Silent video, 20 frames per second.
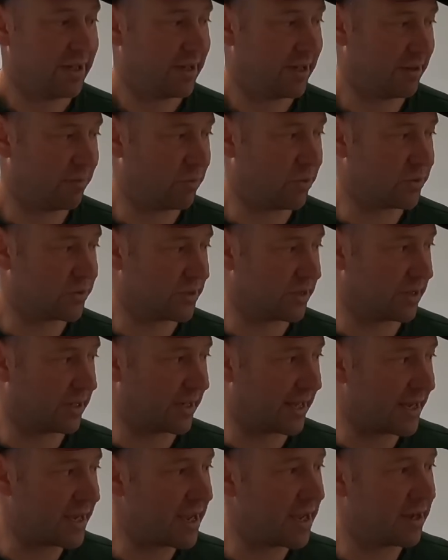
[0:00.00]
It was the
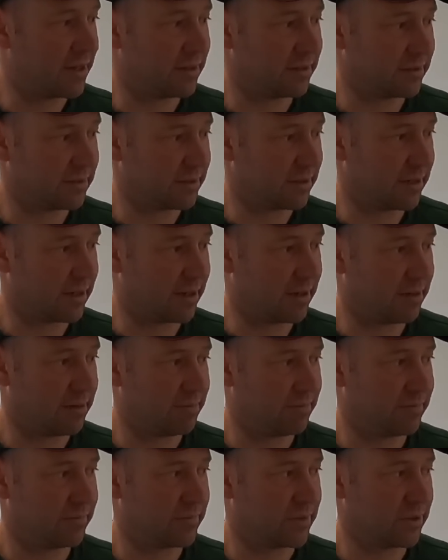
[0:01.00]
layout
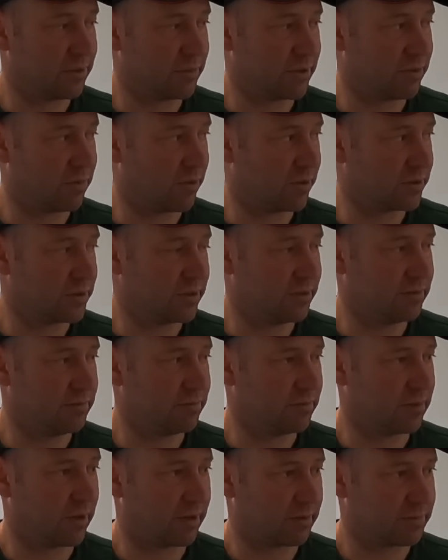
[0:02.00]
that we wanted,
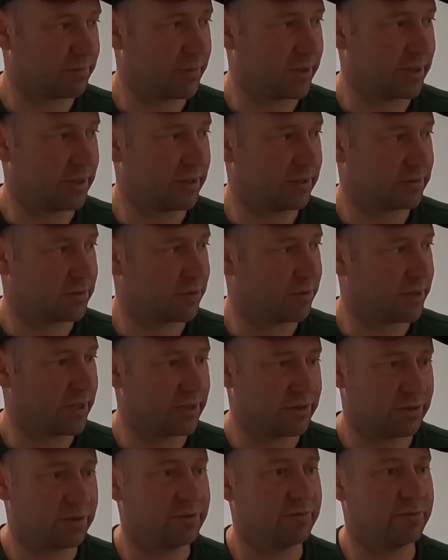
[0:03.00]
like being a
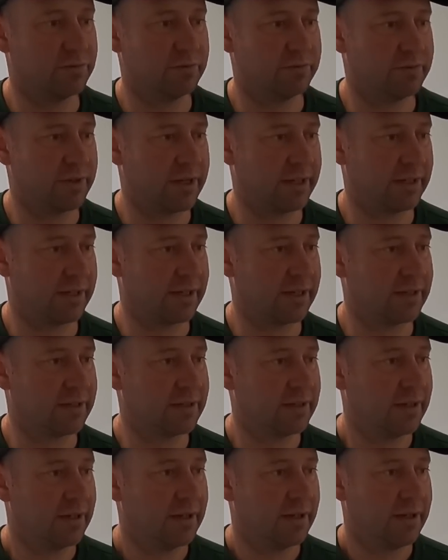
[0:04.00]
22-foot van again.